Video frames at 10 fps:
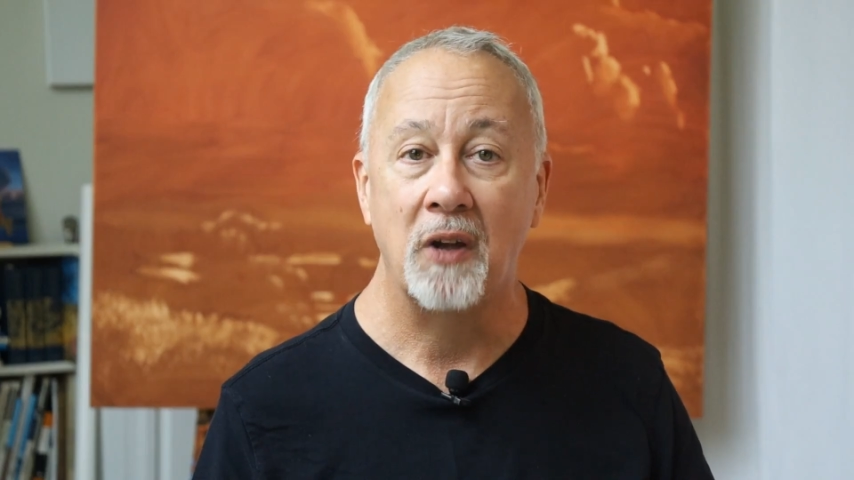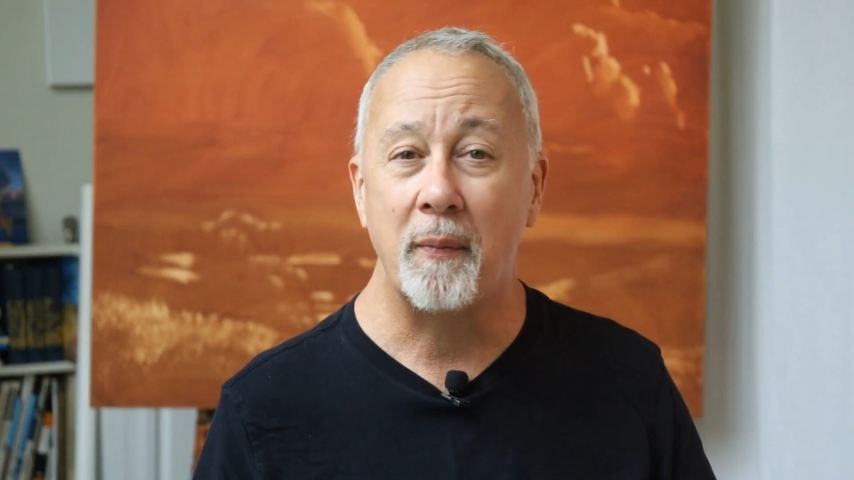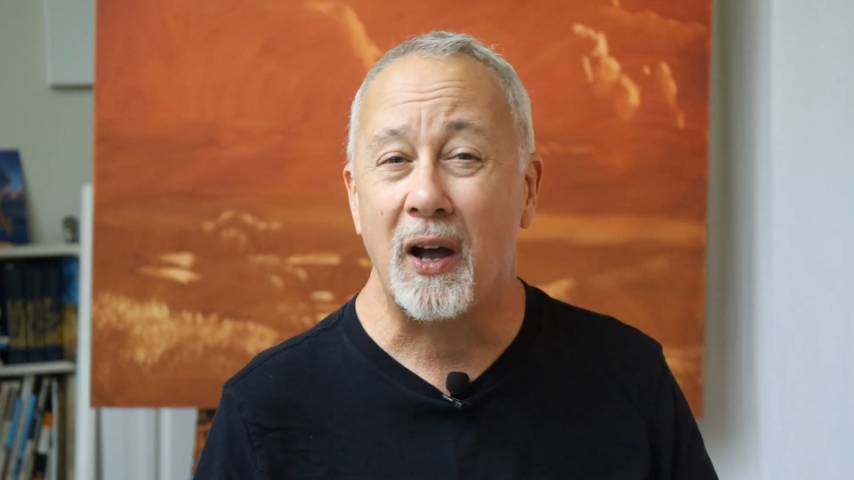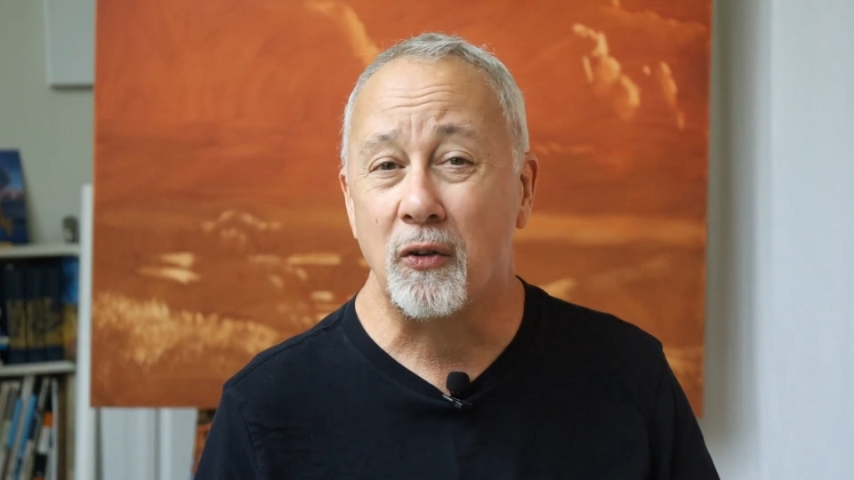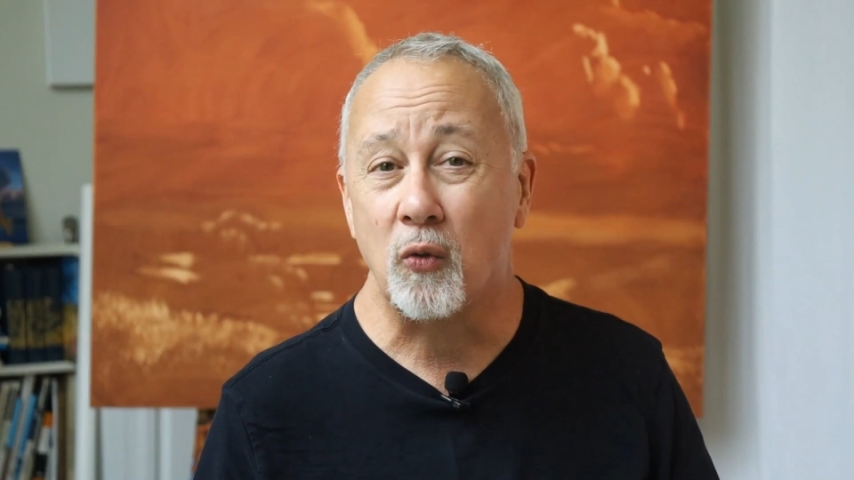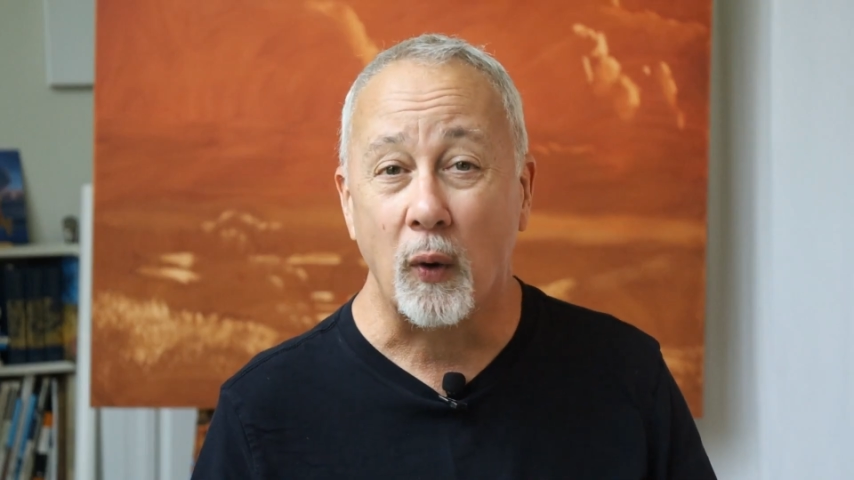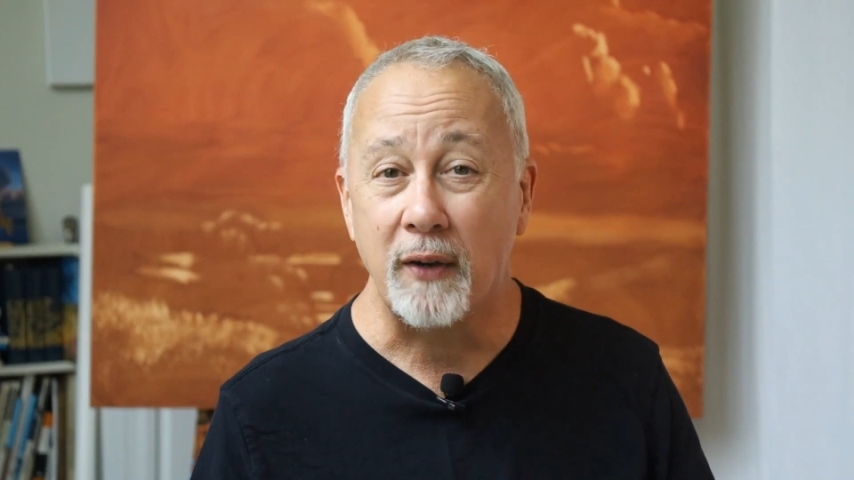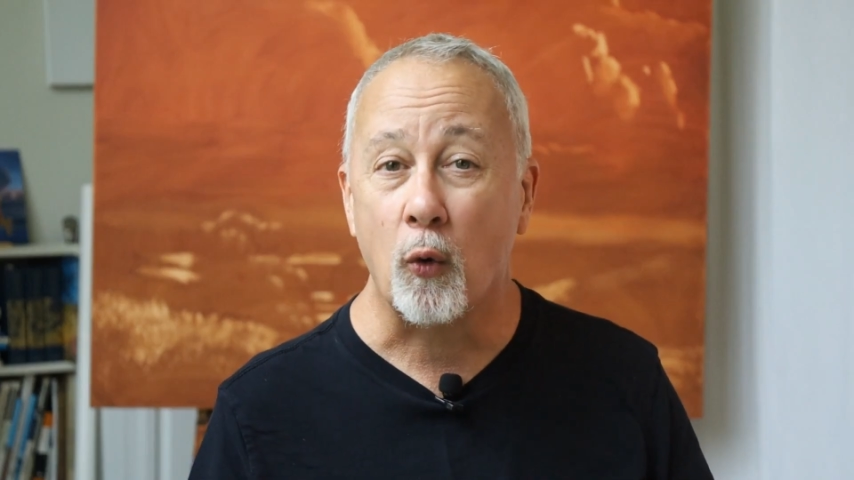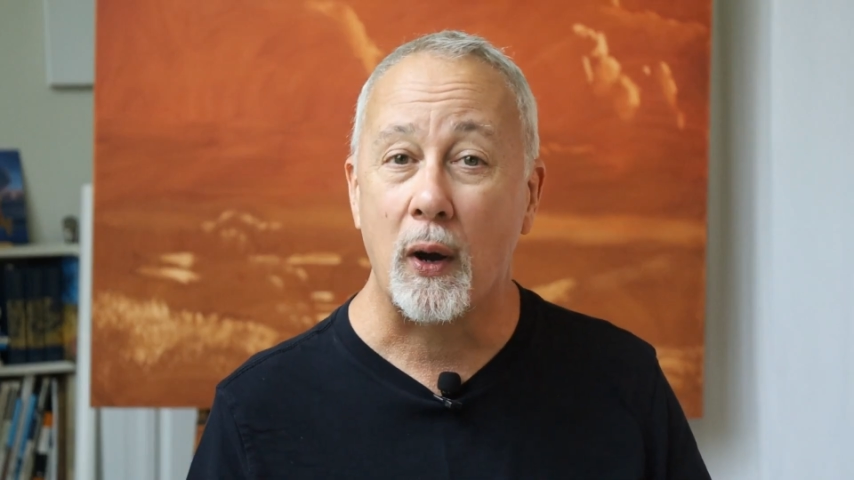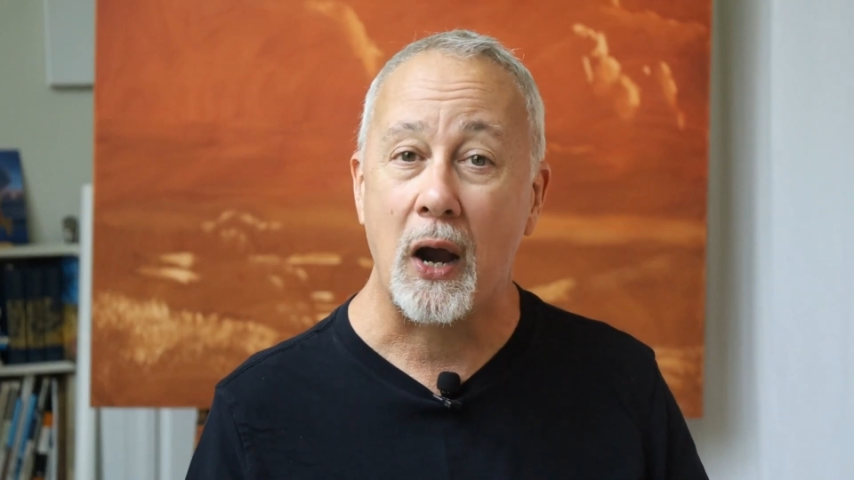about
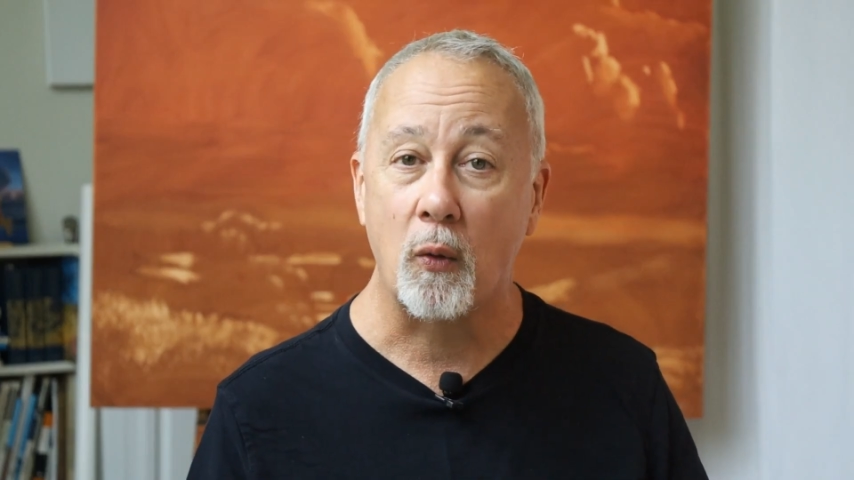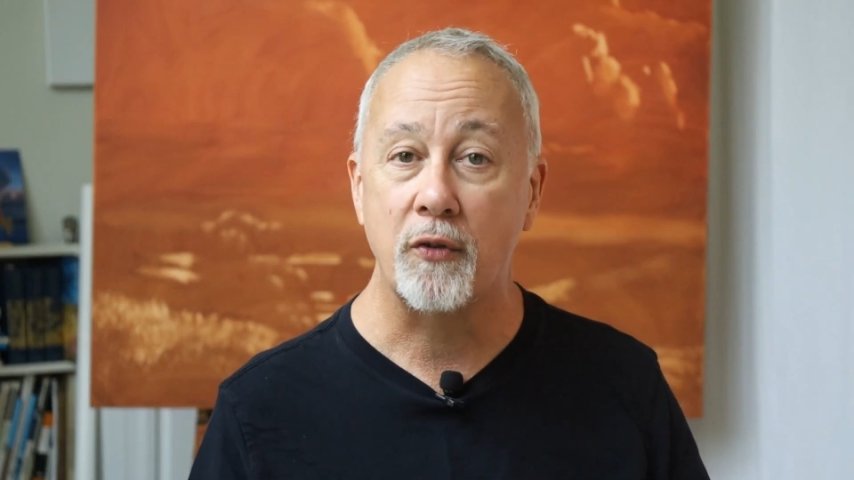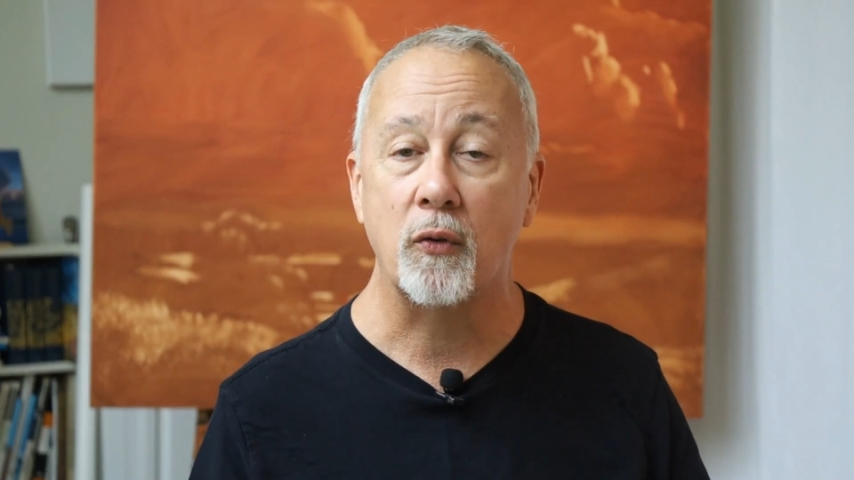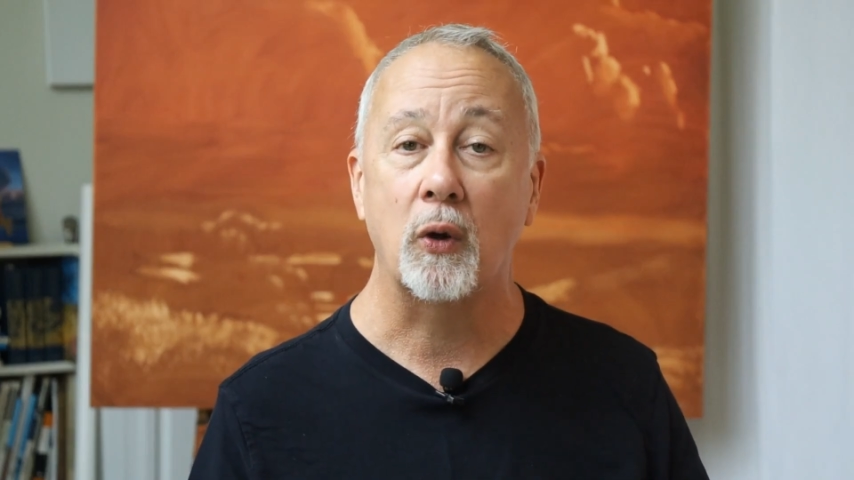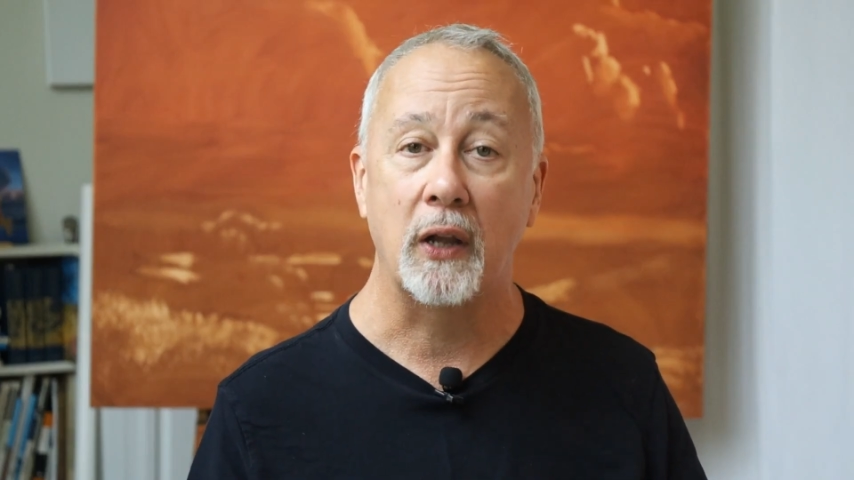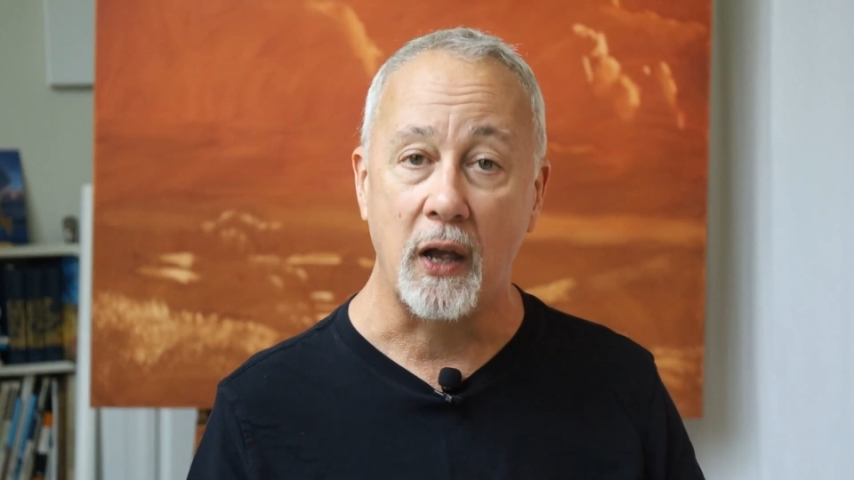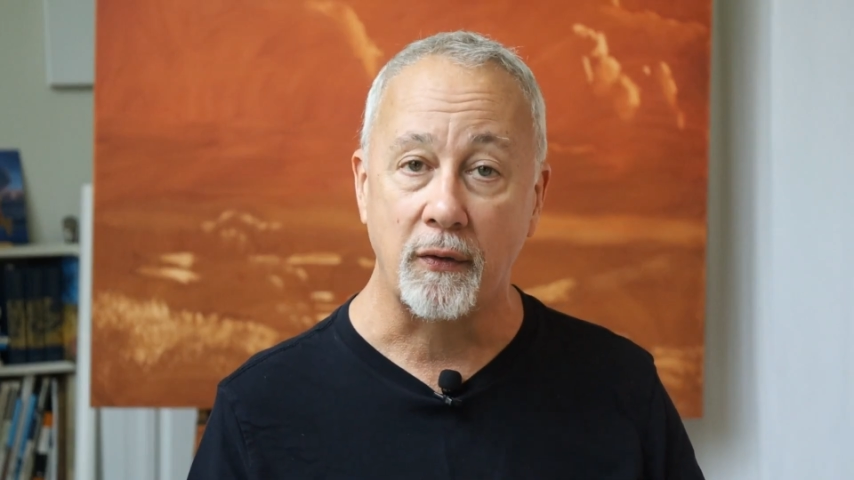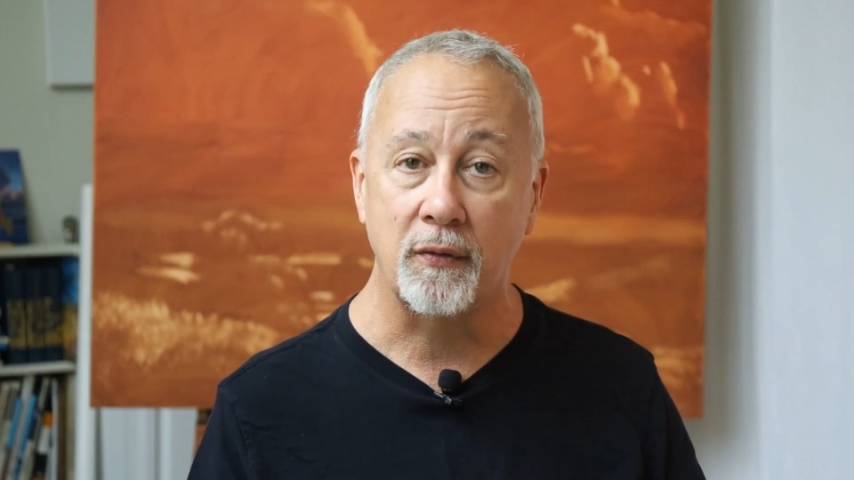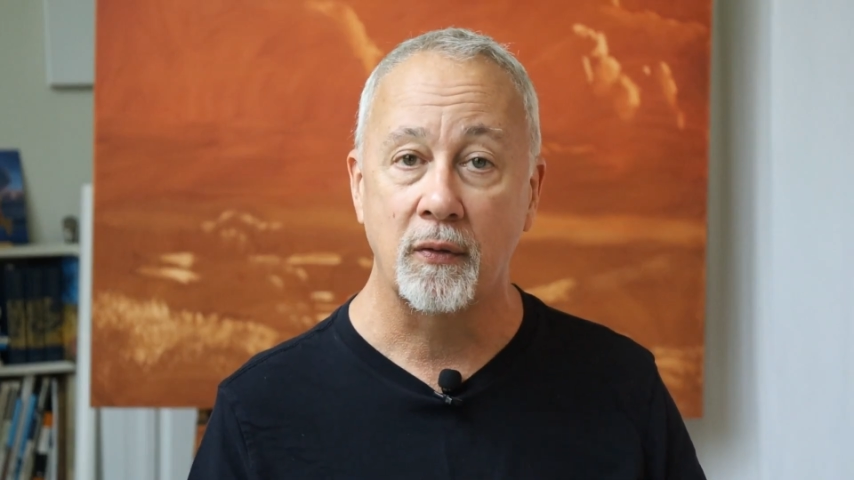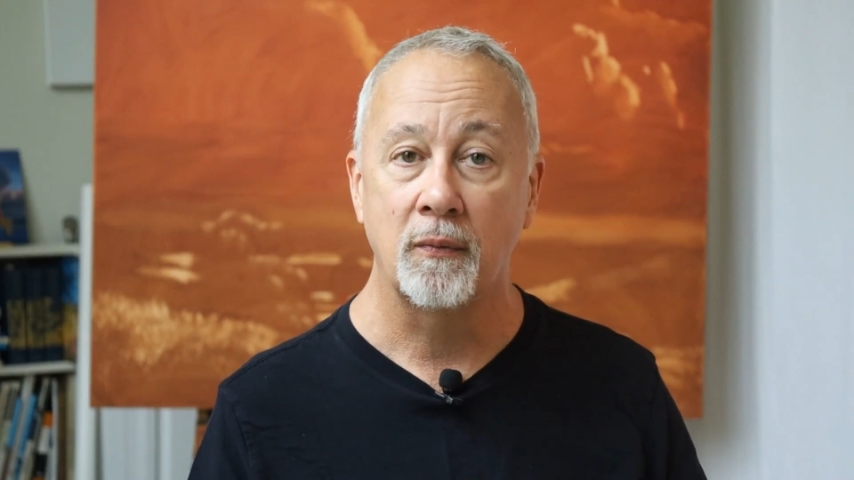24 hours or
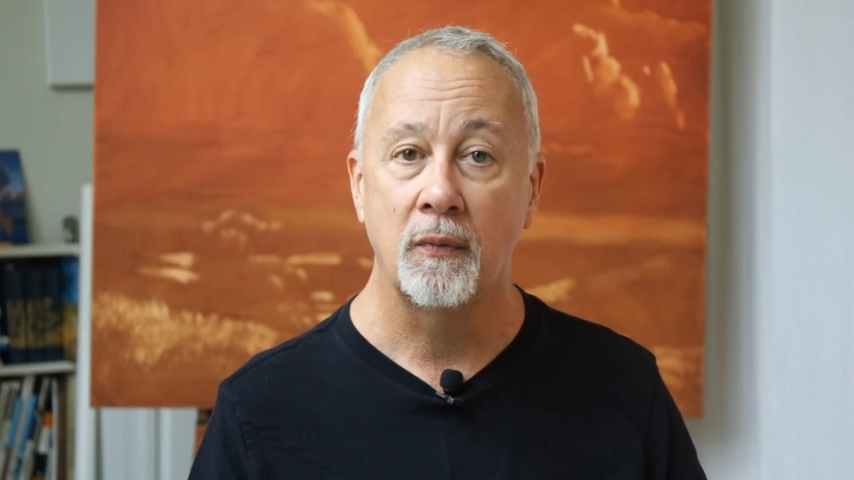less.